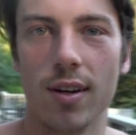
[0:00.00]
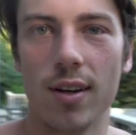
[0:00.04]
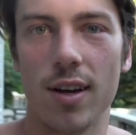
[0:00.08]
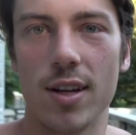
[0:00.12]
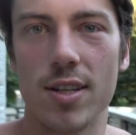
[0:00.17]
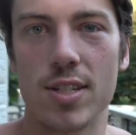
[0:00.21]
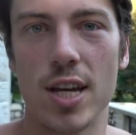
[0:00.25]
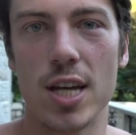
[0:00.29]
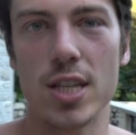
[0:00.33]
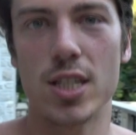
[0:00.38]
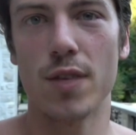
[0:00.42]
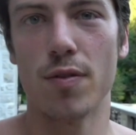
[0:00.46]

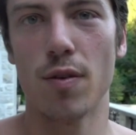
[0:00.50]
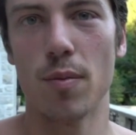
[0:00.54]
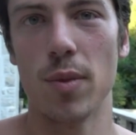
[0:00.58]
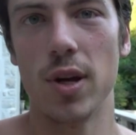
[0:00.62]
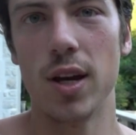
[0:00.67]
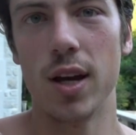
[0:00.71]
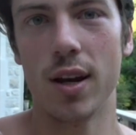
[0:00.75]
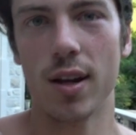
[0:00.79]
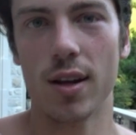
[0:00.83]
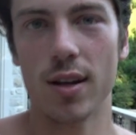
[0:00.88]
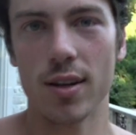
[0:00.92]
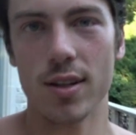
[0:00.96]
it's easy for
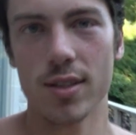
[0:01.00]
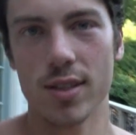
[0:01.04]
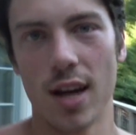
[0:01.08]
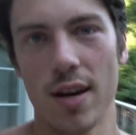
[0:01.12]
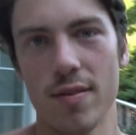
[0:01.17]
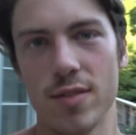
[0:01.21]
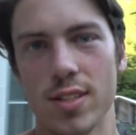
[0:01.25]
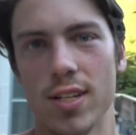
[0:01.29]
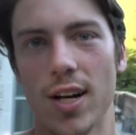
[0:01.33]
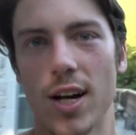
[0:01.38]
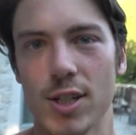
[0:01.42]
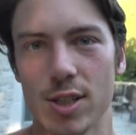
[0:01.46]
me because I
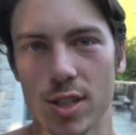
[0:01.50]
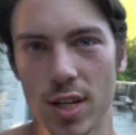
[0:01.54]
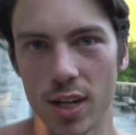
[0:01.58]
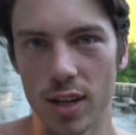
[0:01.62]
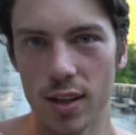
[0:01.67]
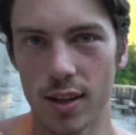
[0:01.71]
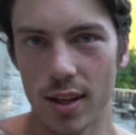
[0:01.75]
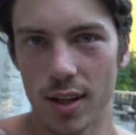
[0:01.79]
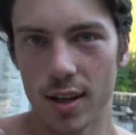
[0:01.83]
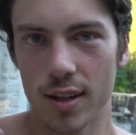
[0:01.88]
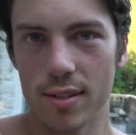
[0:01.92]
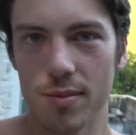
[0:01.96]
haven't touched
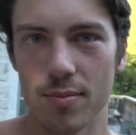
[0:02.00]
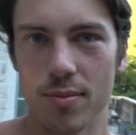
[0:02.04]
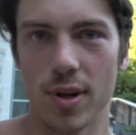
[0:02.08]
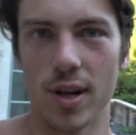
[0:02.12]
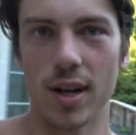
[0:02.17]
anything,